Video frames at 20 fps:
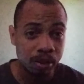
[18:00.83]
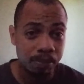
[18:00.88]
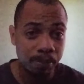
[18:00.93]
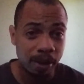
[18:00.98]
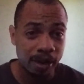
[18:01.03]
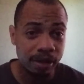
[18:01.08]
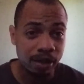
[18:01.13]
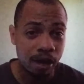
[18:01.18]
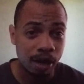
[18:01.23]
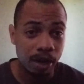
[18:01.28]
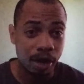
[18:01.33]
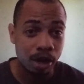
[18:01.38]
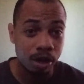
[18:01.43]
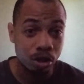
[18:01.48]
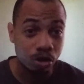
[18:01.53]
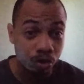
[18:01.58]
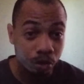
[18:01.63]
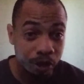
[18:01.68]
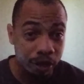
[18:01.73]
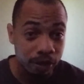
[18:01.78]
might not
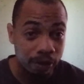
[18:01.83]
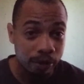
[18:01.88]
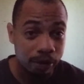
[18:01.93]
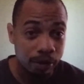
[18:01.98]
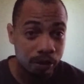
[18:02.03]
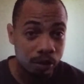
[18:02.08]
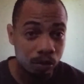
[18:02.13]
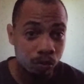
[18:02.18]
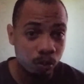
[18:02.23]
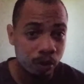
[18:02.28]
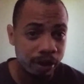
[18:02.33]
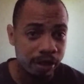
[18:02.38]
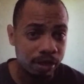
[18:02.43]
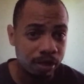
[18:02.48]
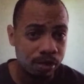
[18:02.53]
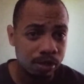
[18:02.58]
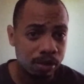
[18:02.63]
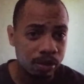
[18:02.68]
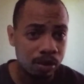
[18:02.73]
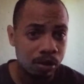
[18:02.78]
agree
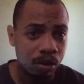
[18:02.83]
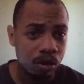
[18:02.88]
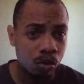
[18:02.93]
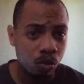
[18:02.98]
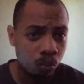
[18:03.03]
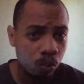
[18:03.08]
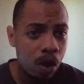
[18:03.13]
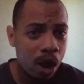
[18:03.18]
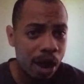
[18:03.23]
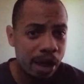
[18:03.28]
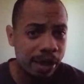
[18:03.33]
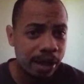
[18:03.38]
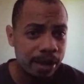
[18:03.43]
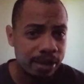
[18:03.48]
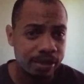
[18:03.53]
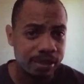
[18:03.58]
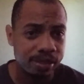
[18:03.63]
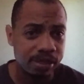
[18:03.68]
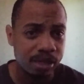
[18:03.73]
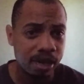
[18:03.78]
with why I
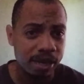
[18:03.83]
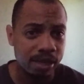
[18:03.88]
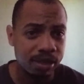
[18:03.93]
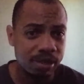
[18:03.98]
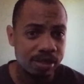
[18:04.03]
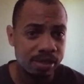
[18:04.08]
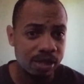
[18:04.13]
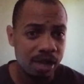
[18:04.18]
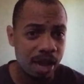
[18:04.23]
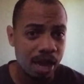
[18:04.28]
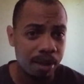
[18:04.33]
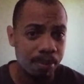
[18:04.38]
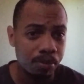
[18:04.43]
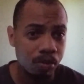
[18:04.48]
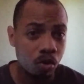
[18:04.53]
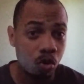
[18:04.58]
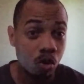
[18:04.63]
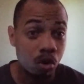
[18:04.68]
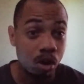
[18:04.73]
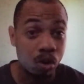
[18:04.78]
dislike this game,
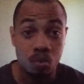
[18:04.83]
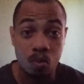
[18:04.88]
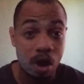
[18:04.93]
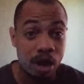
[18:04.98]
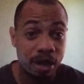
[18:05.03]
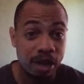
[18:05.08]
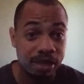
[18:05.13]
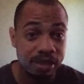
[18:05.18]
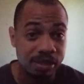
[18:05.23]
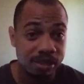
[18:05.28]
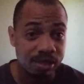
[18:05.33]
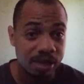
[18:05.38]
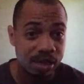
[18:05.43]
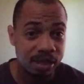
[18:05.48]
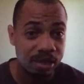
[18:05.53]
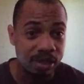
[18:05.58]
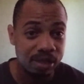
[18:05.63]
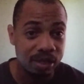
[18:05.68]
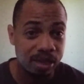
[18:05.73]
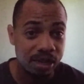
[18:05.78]
or why I dislike
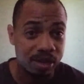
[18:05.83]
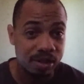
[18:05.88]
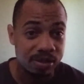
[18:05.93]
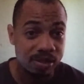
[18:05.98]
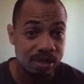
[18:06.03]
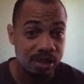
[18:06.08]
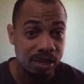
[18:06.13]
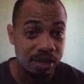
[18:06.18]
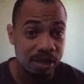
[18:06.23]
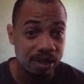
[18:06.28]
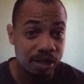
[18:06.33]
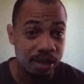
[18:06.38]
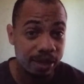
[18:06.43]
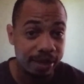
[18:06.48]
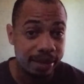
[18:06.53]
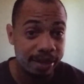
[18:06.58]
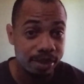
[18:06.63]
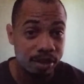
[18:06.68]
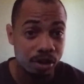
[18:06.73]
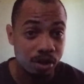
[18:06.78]
the DLC
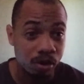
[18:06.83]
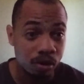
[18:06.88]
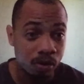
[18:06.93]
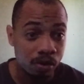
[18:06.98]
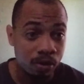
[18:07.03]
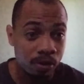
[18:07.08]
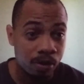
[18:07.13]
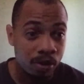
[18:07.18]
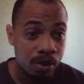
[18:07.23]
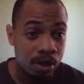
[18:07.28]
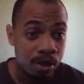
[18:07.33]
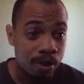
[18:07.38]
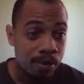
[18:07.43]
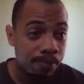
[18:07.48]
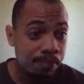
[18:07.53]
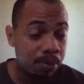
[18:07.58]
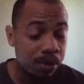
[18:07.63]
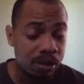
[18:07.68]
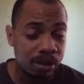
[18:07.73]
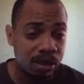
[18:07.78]
either.
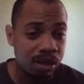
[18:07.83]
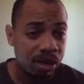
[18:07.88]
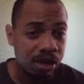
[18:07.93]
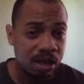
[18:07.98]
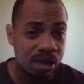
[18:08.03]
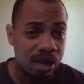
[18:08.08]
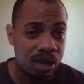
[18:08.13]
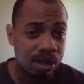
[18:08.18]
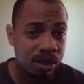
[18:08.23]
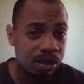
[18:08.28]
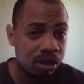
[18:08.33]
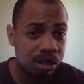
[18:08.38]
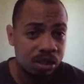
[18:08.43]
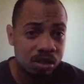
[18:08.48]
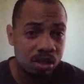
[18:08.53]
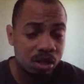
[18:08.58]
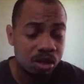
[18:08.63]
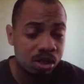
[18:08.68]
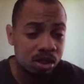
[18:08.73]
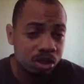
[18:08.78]
But then again, these
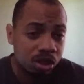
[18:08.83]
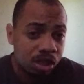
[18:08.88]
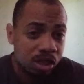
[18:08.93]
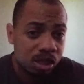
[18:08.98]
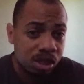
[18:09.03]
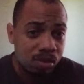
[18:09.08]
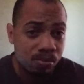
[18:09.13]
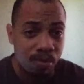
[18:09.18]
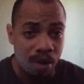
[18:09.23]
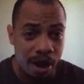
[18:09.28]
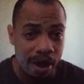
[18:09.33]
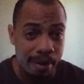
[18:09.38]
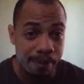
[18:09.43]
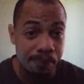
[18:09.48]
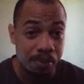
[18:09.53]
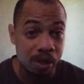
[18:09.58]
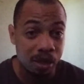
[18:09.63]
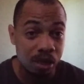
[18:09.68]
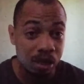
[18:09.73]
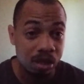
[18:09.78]
are just my
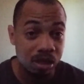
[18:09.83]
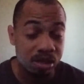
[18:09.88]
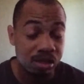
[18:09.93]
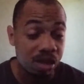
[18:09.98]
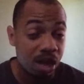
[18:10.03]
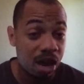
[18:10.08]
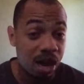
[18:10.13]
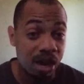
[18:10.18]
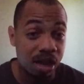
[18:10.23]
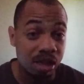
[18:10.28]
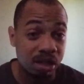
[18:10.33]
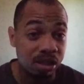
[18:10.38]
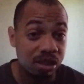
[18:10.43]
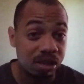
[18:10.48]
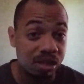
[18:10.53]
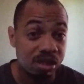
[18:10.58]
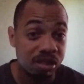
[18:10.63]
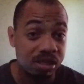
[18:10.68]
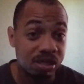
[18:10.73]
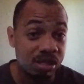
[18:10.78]
opinions.
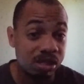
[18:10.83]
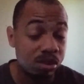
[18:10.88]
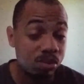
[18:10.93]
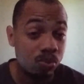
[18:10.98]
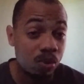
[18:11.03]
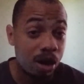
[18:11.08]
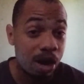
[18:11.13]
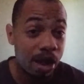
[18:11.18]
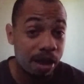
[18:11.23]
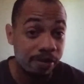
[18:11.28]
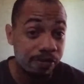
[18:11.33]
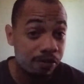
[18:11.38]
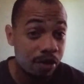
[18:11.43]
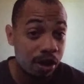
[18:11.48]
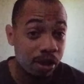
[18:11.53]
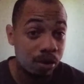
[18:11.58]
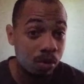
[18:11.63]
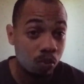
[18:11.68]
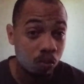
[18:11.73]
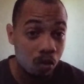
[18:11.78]
This is what I
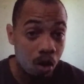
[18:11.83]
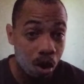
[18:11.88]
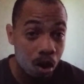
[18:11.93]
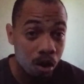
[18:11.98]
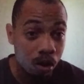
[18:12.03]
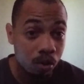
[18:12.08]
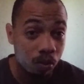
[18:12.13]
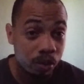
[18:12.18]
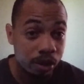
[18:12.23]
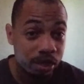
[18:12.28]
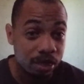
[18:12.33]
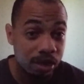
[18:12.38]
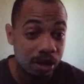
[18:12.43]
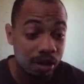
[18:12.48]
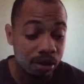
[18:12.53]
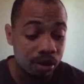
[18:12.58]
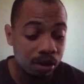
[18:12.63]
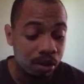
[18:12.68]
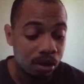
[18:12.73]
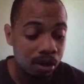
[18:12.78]
find wrong with it.